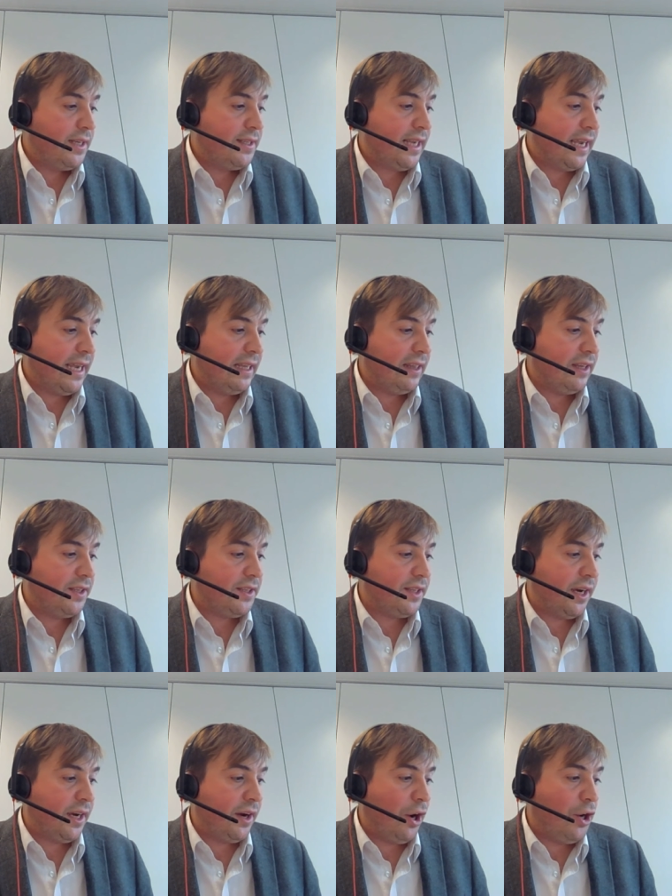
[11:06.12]
saying that
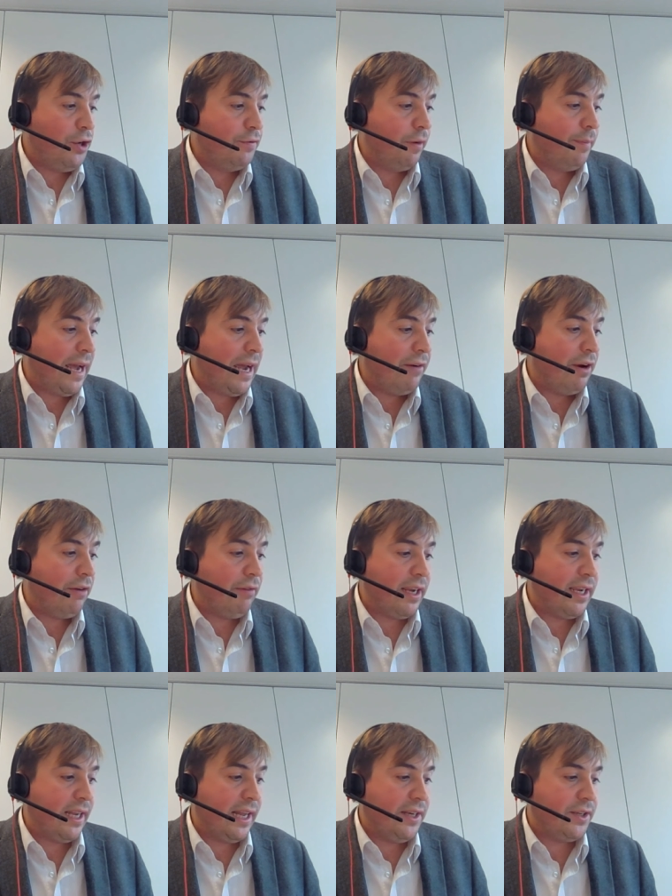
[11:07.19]
uh, overbearing
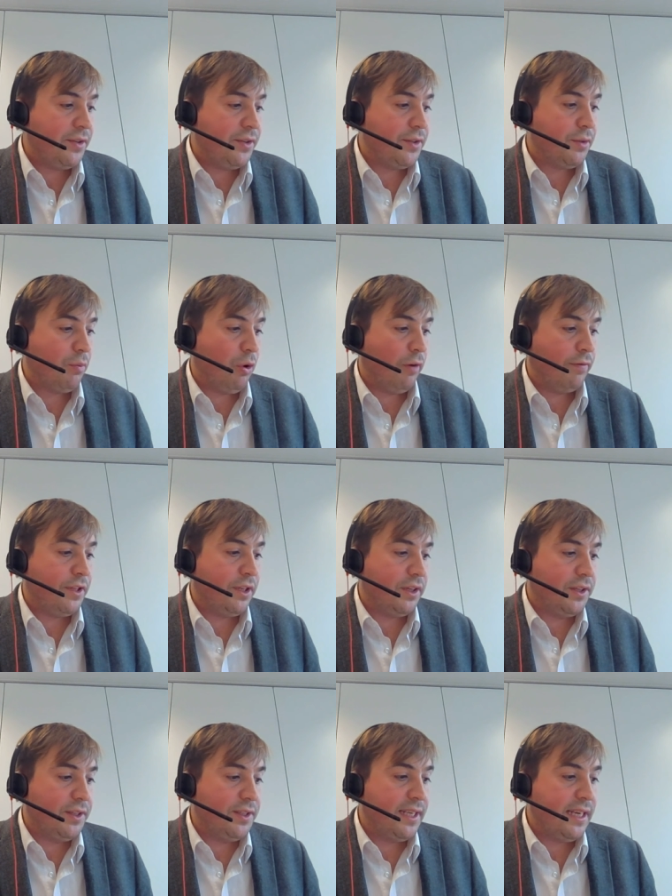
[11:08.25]
regulations were often
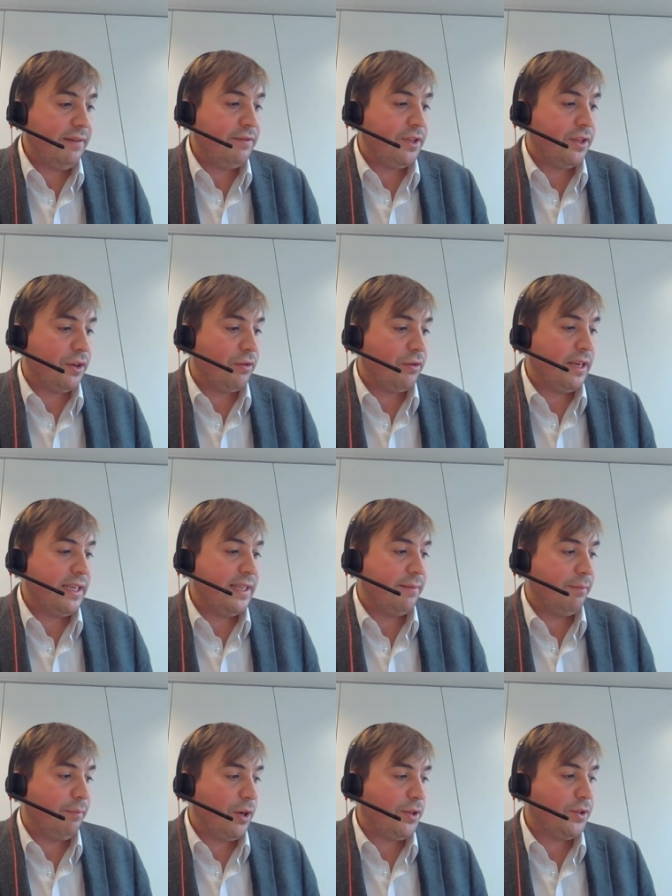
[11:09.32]
conceived and agreed
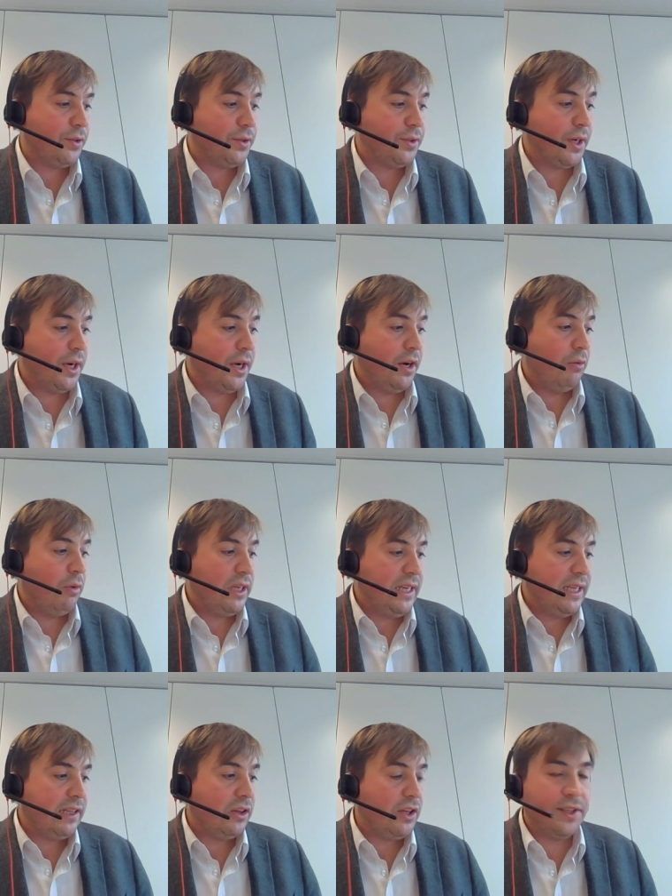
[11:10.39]
in Brussels with
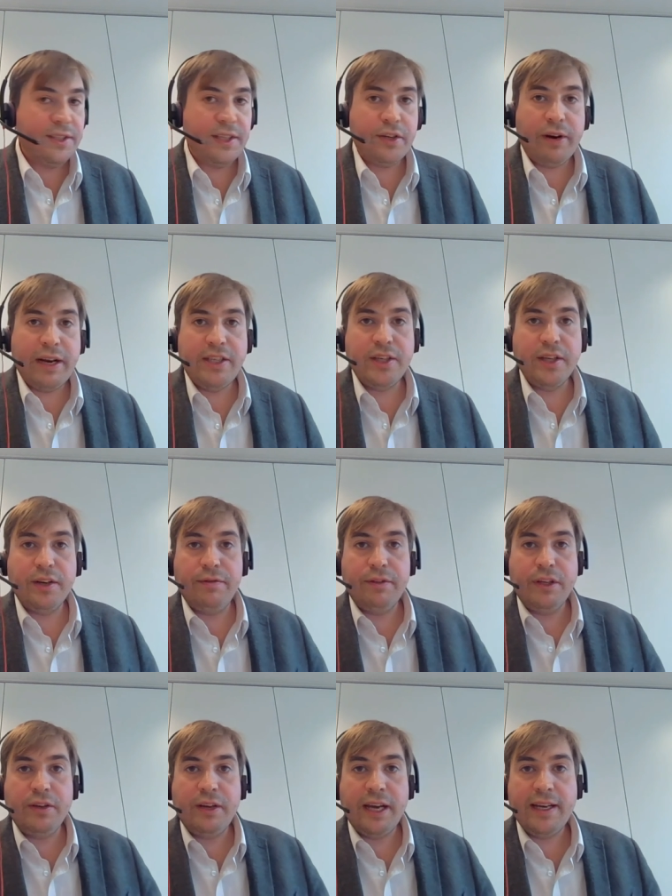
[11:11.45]
little consideration of
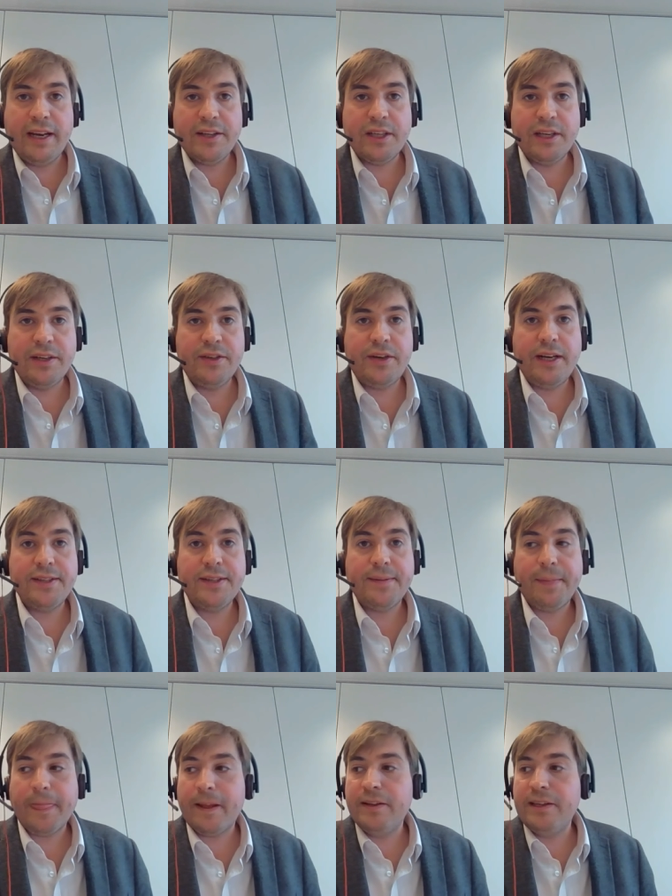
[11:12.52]
the UK national interest.
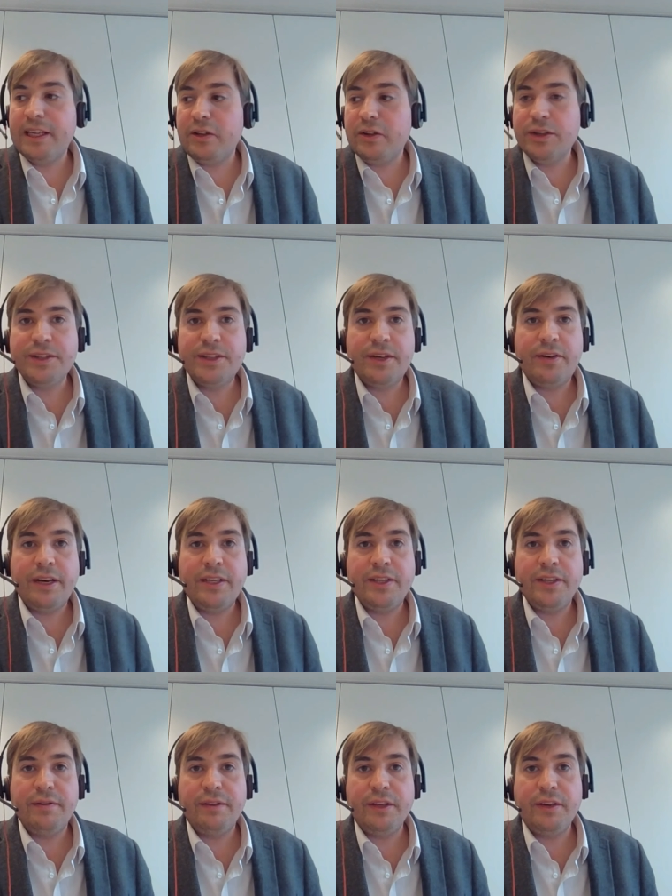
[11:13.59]
Uh, little
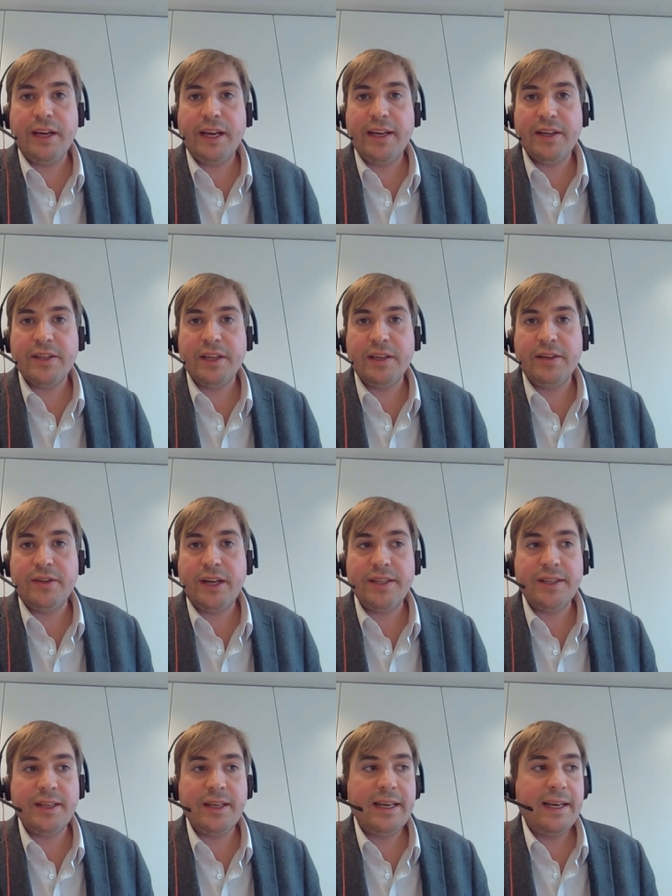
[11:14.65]
consideration of the UK national
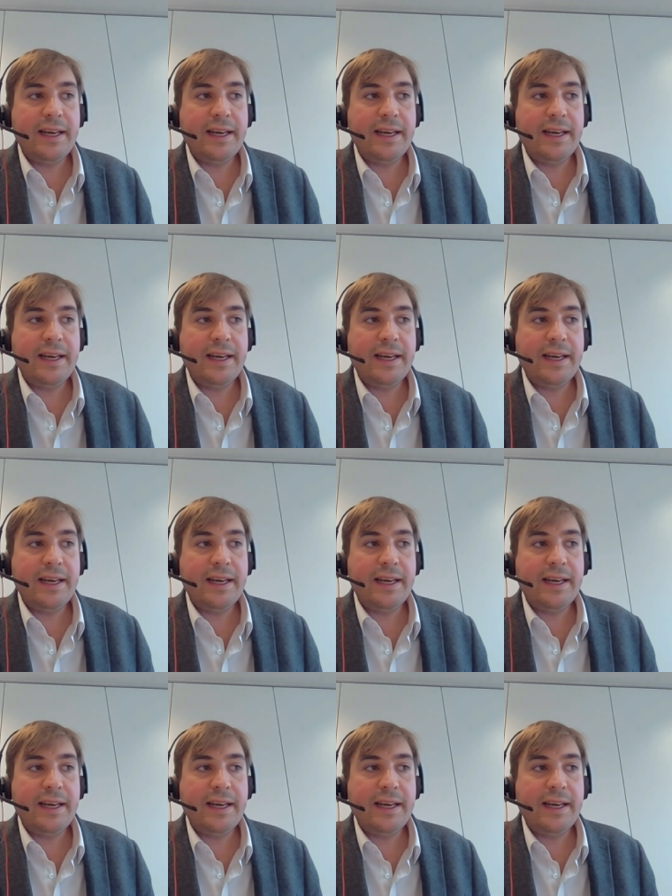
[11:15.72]
interest.